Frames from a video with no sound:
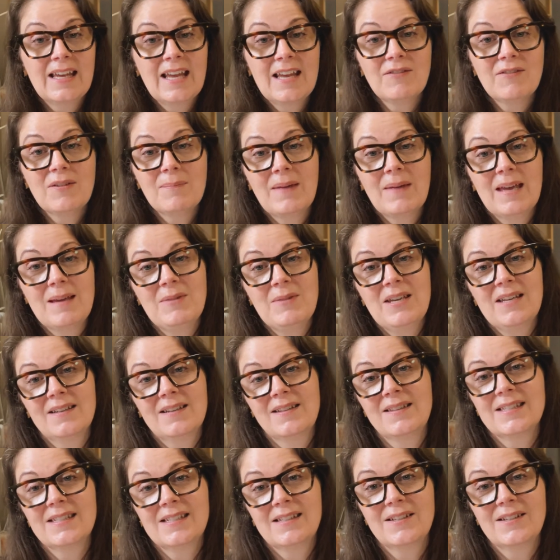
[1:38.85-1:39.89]
even maybe
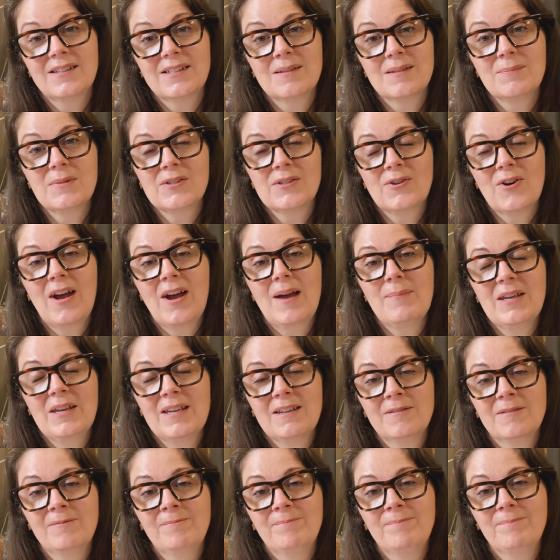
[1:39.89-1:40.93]
consider
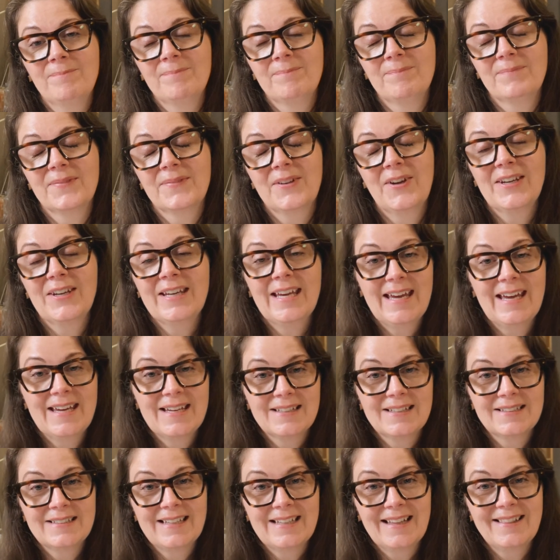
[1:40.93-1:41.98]
subscribing.
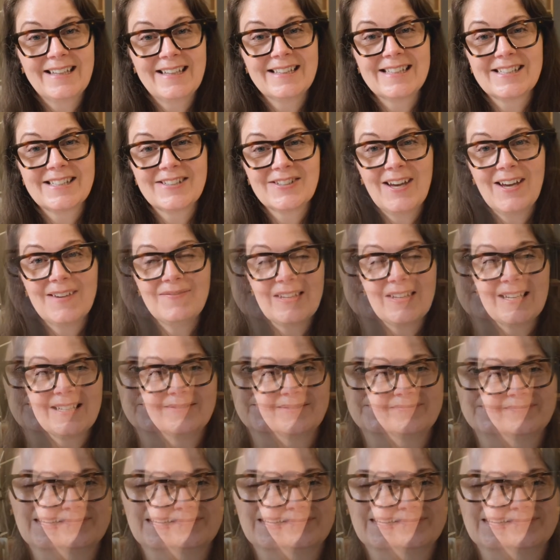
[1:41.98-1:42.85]
Okay, now let's dive in.